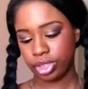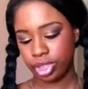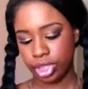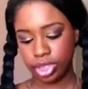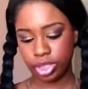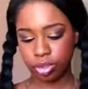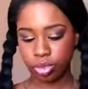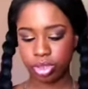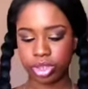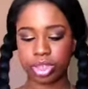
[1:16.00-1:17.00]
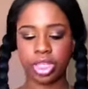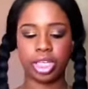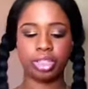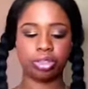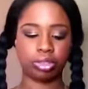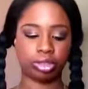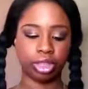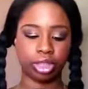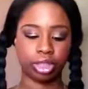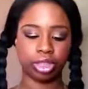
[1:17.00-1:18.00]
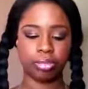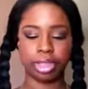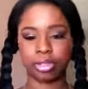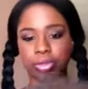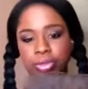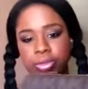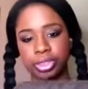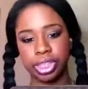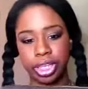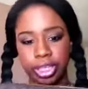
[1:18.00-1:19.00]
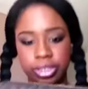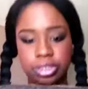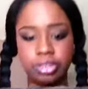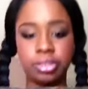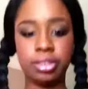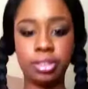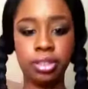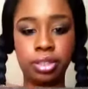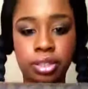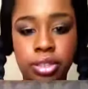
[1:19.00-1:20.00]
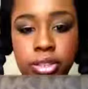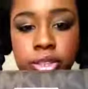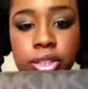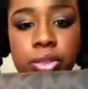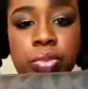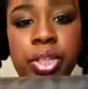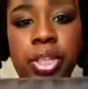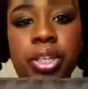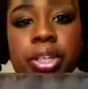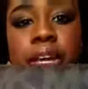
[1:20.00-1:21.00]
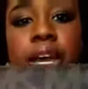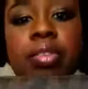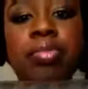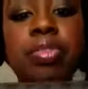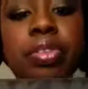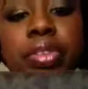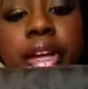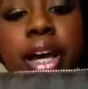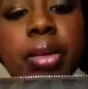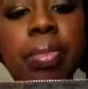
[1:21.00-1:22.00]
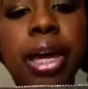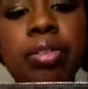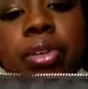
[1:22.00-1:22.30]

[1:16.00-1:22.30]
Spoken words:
this is what the case looks like. This is the Michael Kors case, since we have the iPad